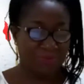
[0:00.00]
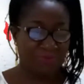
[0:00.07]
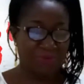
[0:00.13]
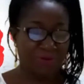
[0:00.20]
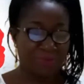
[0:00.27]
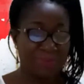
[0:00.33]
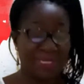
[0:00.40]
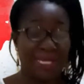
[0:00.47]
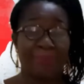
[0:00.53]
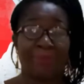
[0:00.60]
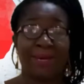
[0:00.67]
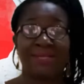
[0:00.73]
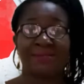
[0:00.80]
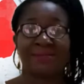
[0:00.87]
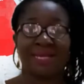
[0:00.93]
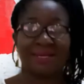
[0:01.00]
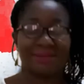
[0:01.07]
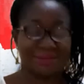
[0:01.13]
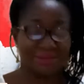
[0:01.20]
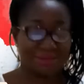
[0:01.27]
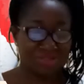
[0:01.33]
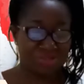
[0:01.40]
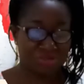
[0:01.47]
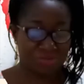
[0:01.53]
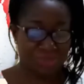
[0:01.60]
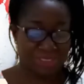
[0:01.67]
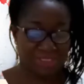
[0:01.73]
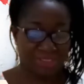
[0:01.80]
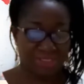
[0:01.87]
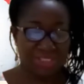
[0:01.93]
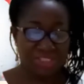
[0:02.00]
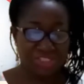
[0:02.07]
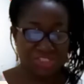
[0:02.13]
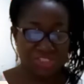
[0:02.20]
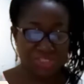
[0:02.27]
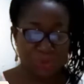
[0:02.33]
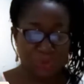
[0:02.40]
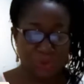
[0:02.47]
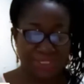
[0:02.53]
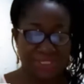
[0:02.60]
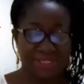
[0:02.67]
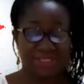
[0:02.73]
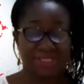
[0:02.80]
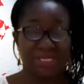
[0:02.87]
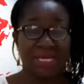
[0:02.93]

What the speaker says: from nearby Saxon Street," she tweeted.